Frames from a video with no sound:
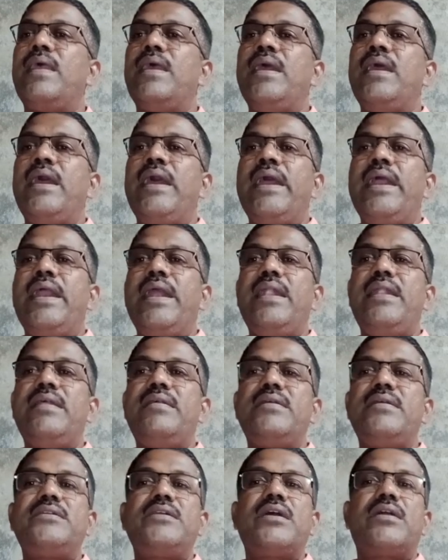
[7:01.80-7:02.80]
Indigenous
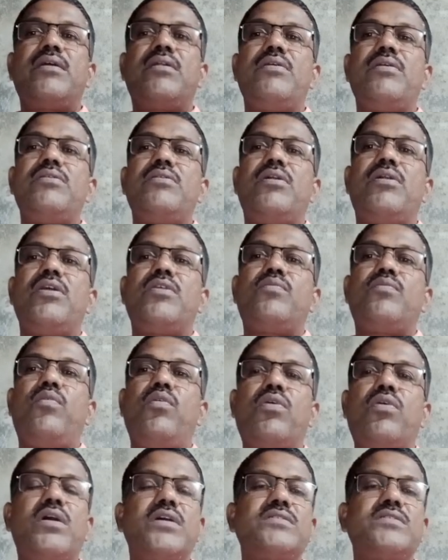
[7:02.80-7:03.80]
technology knowledge
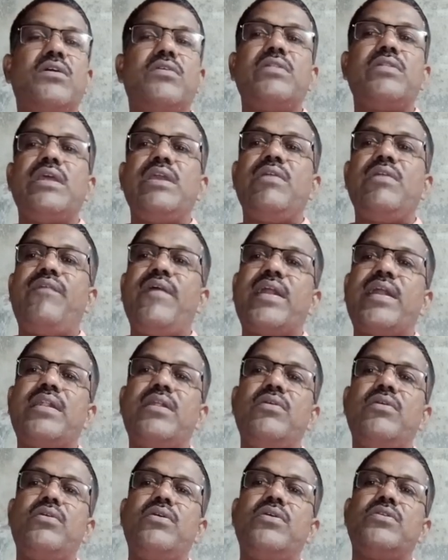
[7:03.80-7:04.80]
focus on the
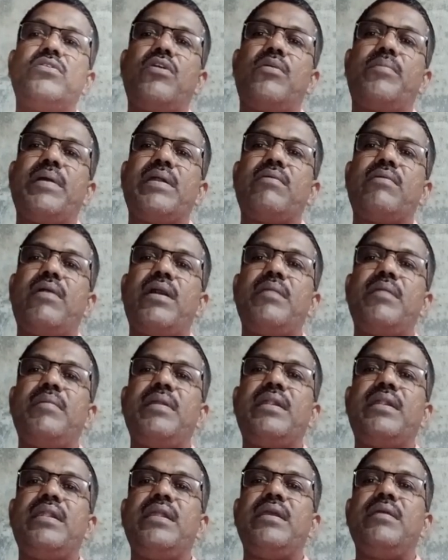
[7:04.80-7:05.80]
effective use of
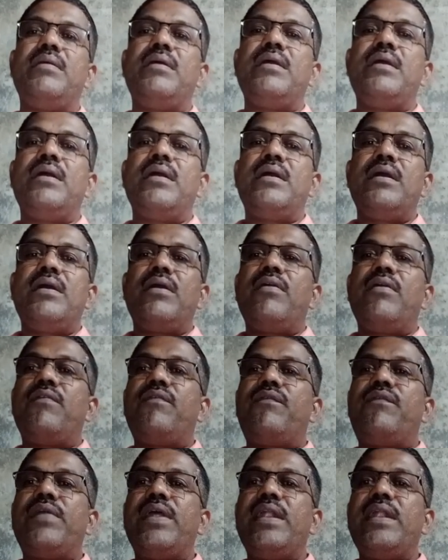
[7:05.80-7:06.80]
environmentally
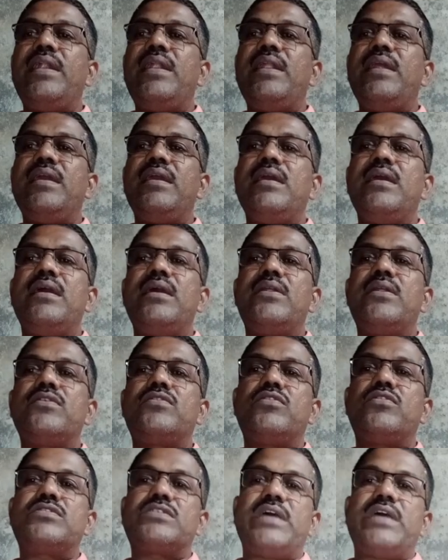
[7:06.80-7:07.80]
friendly
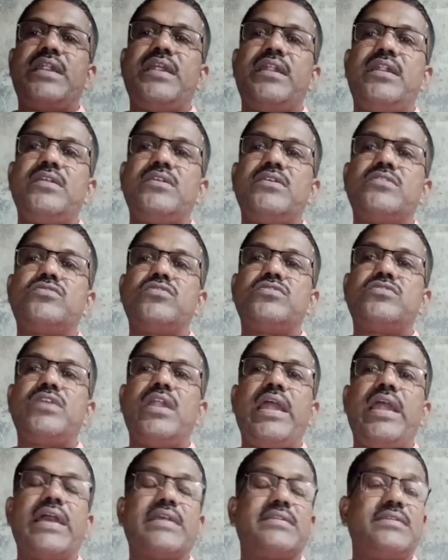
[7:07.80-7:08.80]
resource and it is a socially
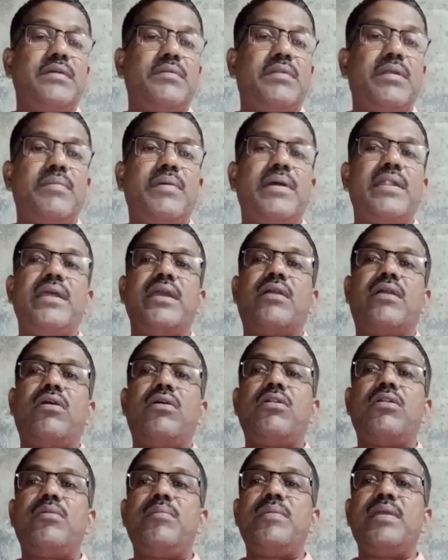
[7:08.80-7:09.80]
acceptable,
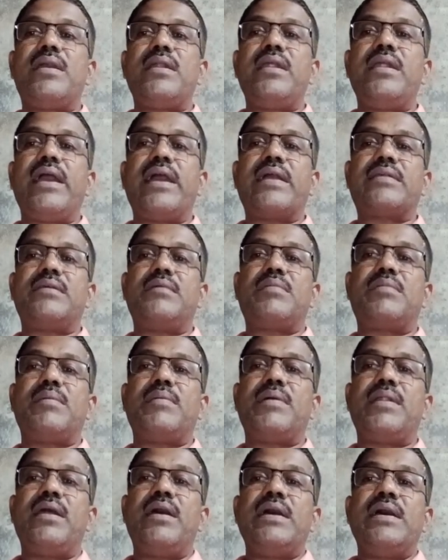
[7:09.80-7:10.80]
economically
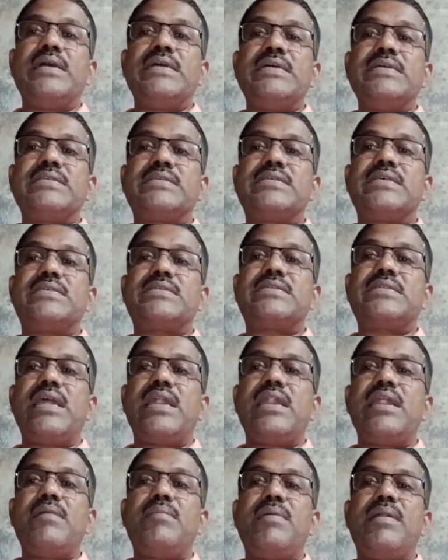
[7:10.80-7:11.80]
acceptable,
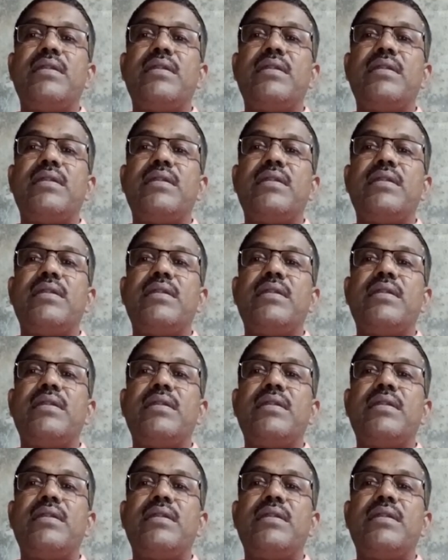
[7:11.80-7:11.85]
sustainable.